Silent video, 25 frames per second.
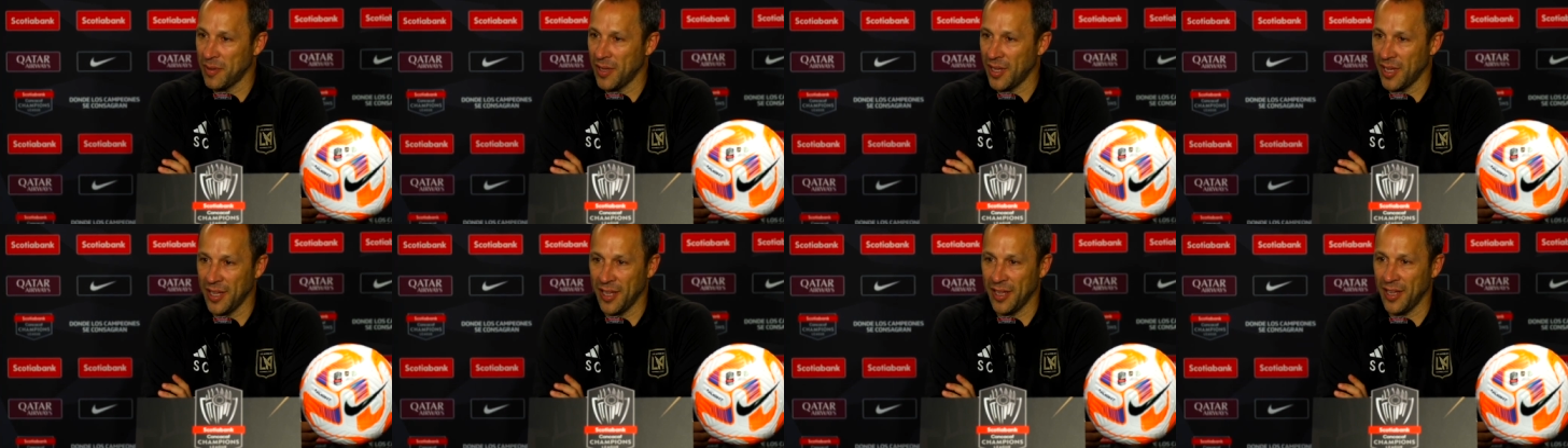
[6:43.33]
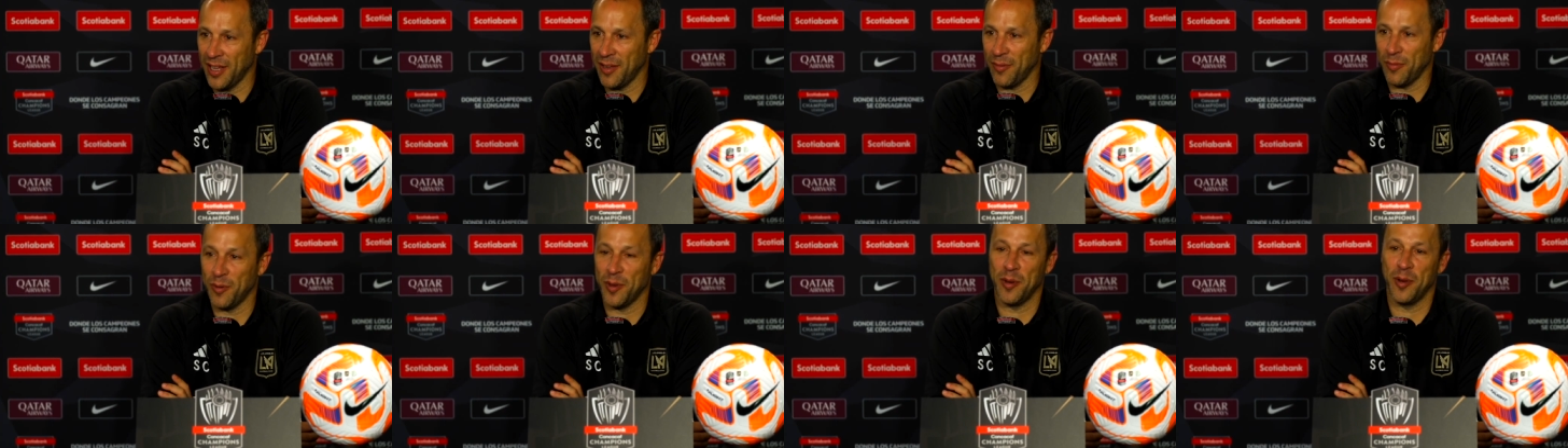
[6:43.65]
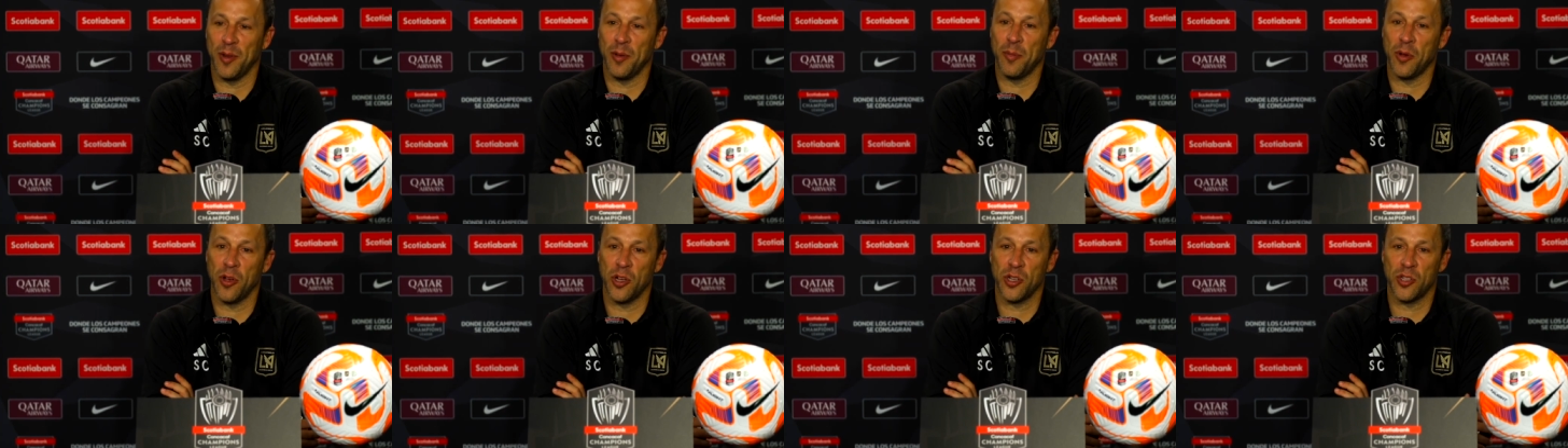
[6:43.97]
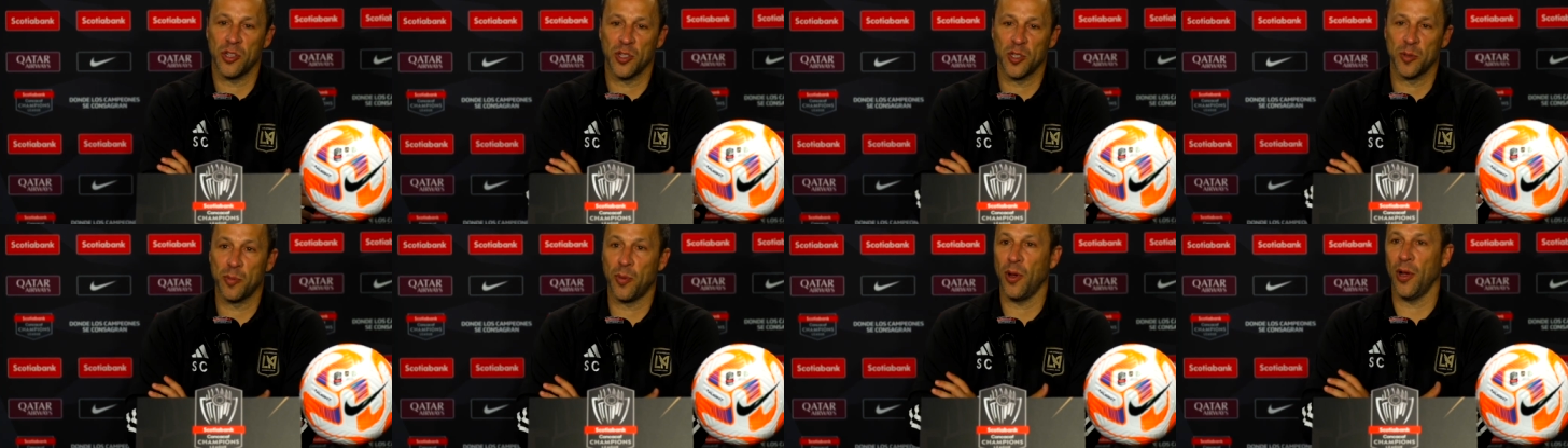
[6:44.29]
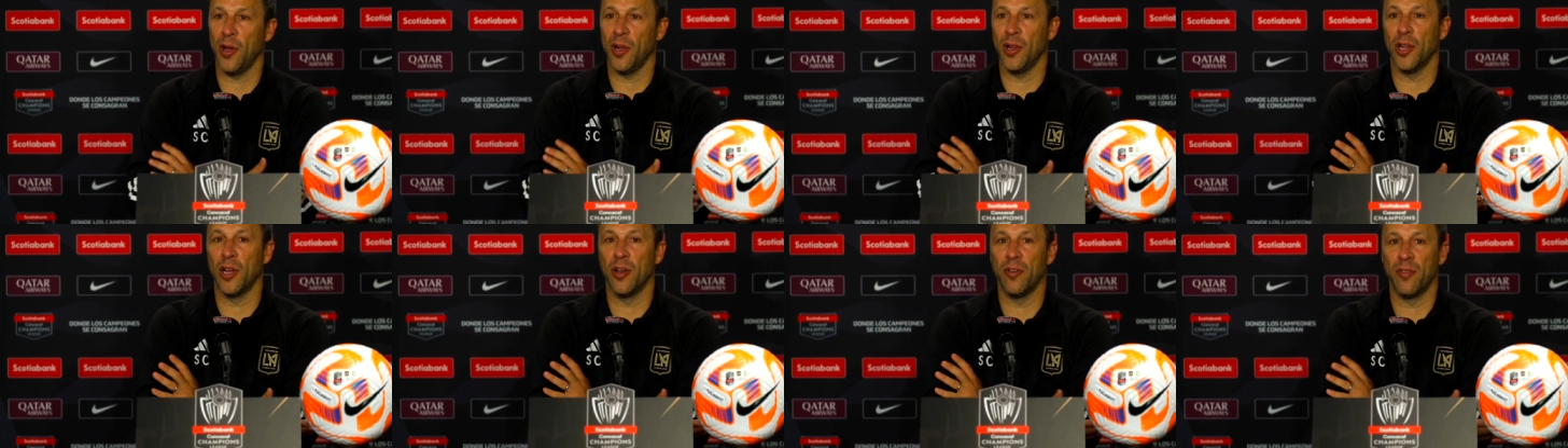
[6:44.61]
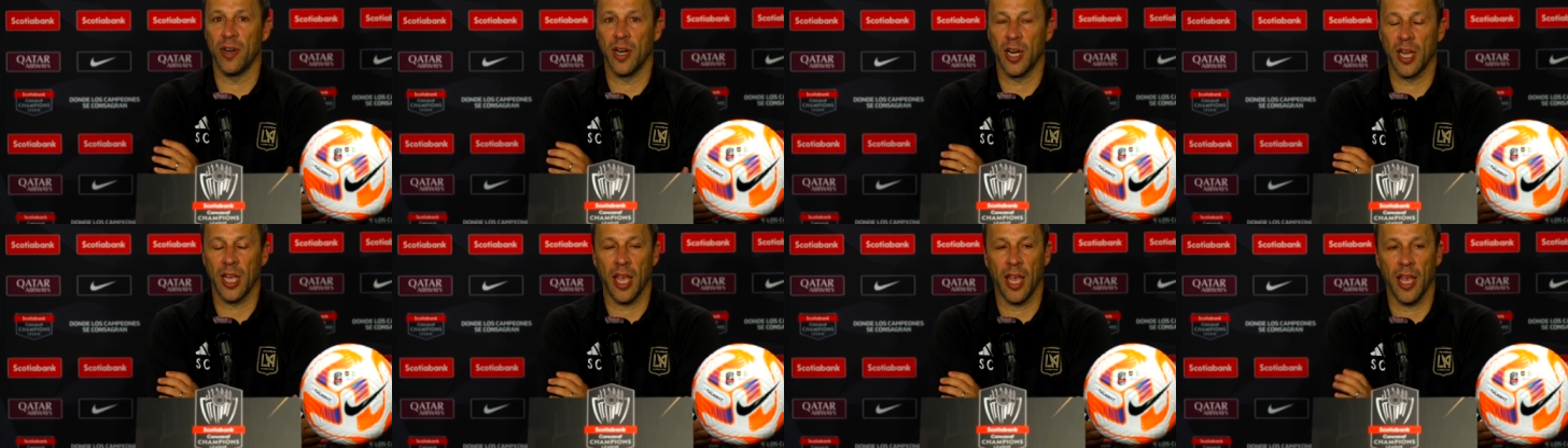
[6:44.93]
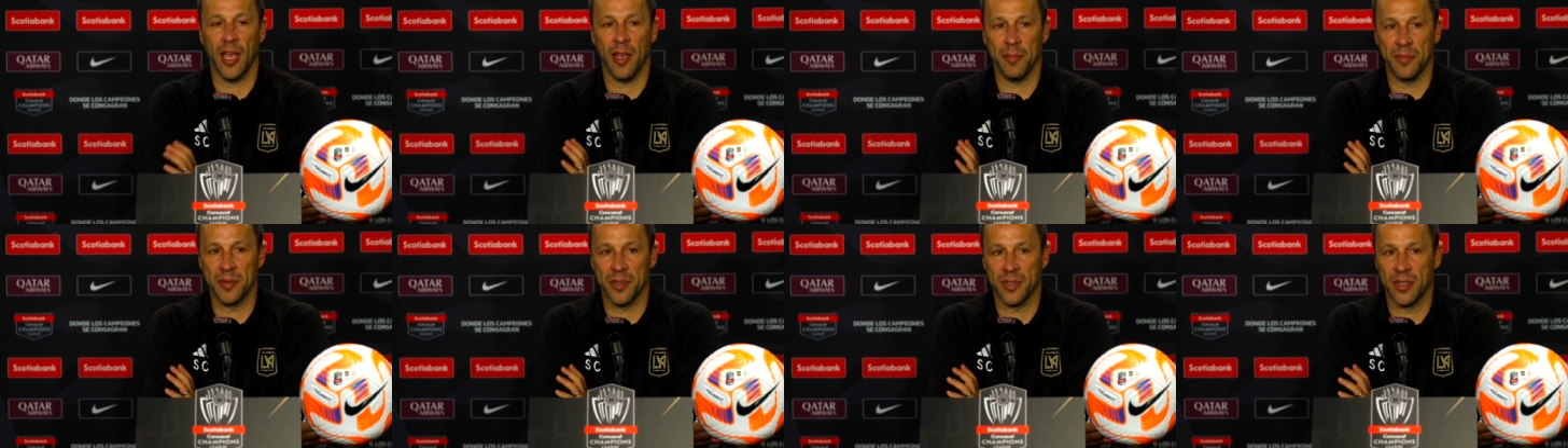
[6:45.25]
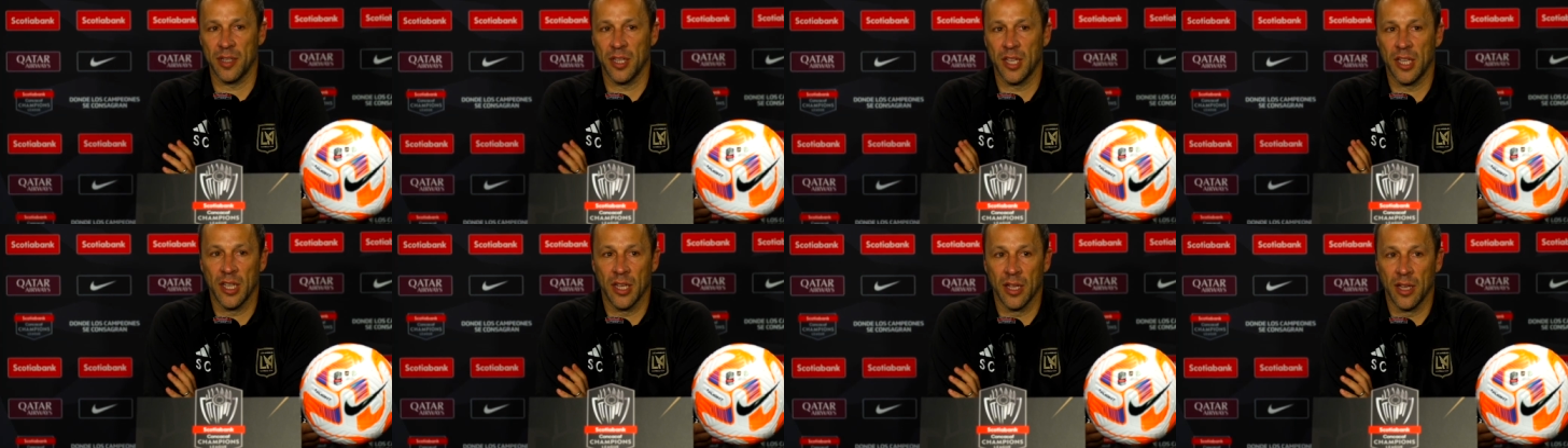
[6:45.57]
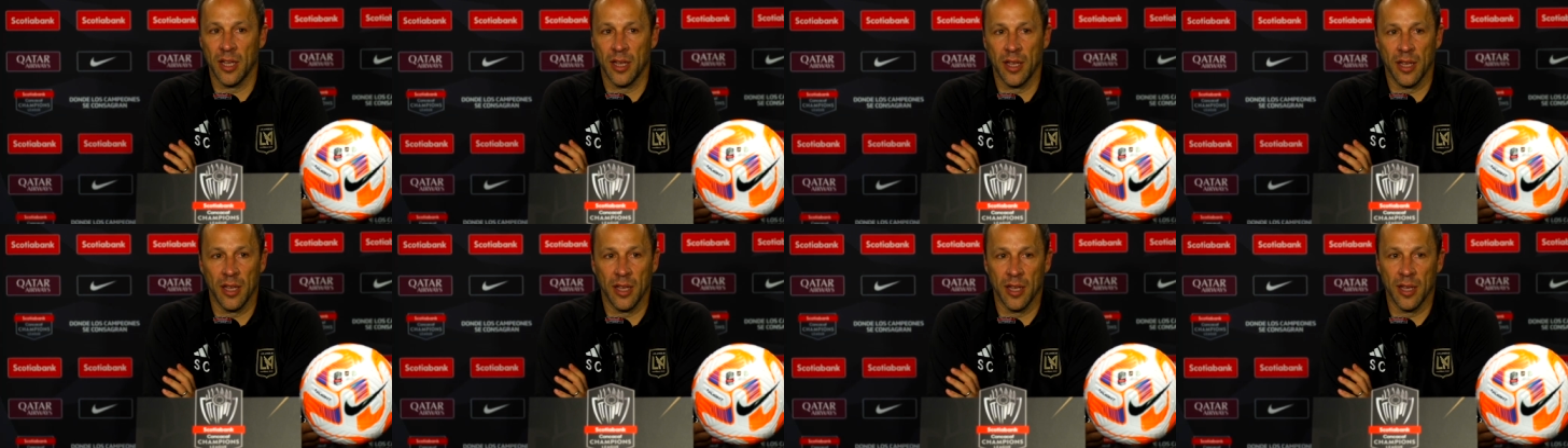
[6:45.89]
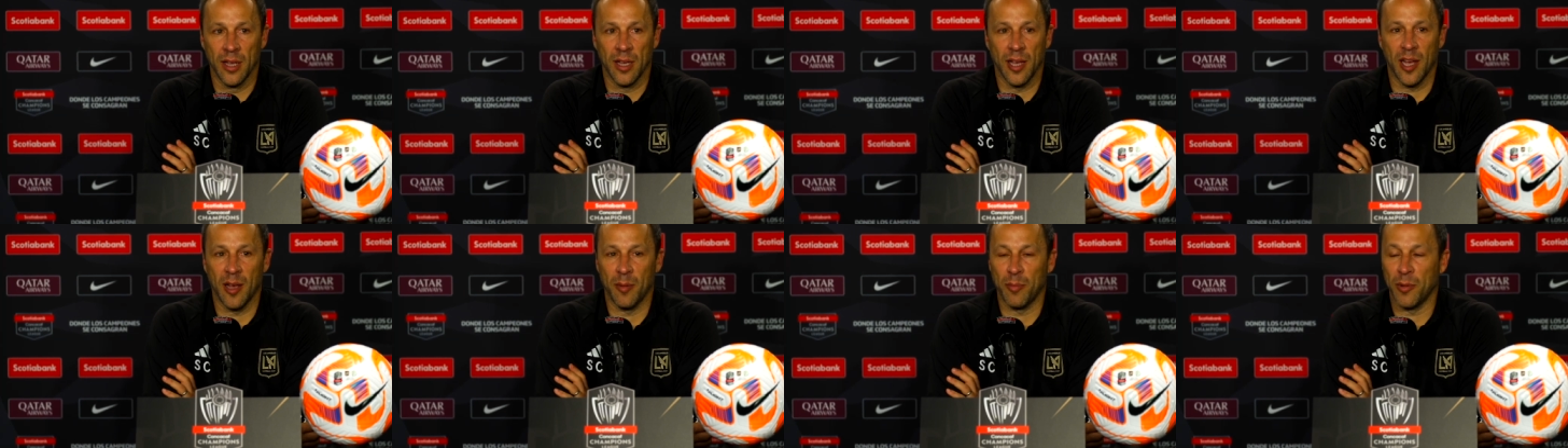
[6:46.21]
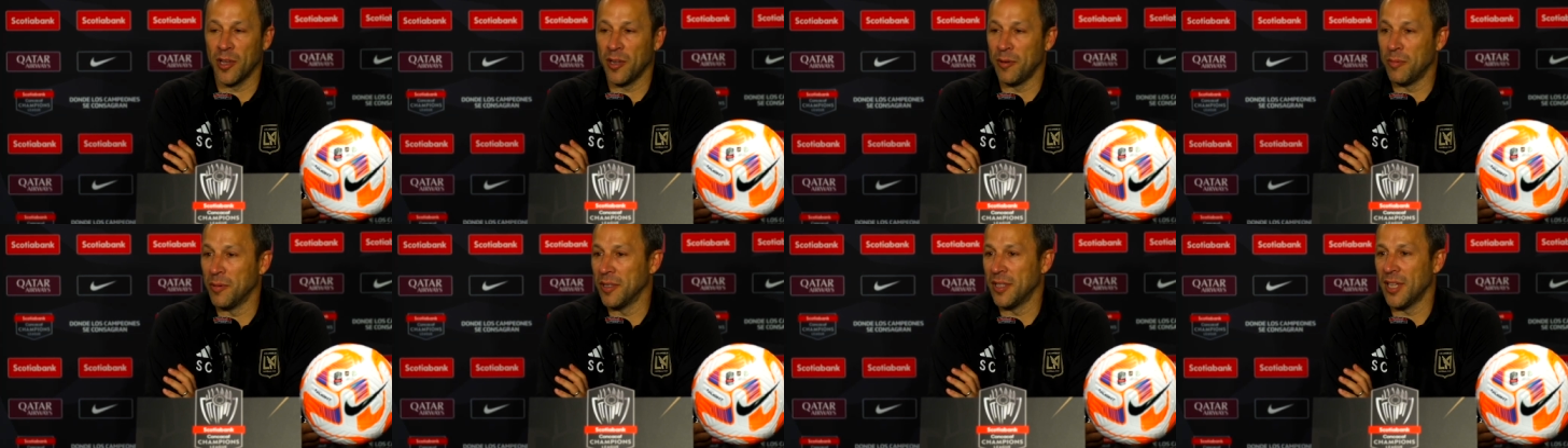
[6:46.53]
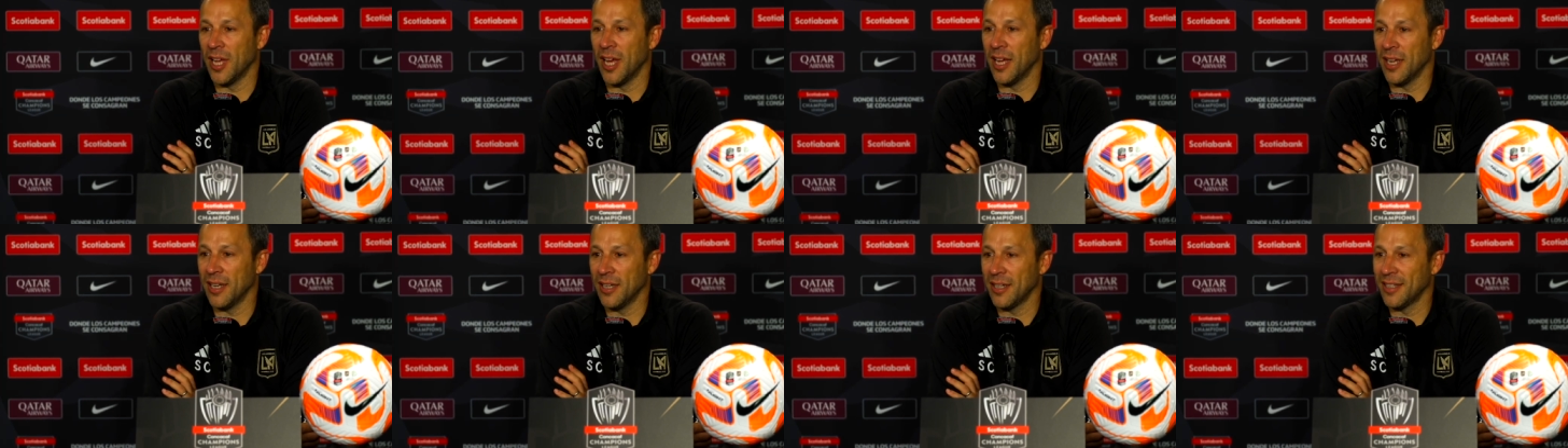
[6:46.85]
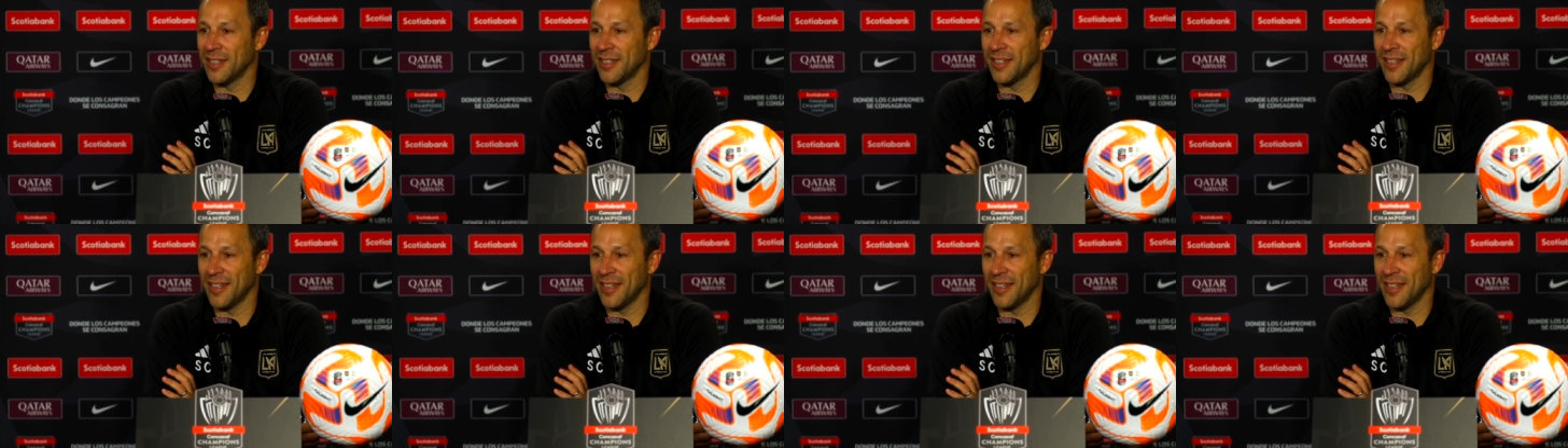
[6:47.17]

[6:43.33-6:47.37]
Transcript: Like, when emotions boil over in games, I'm good with that.